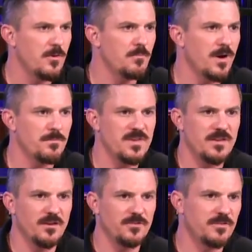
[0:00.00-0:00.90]
but
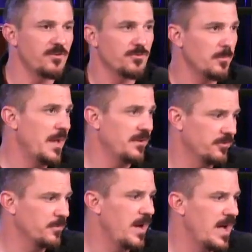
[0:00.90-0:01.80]
because central banks
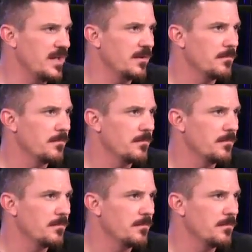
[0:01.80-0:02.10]
are buying.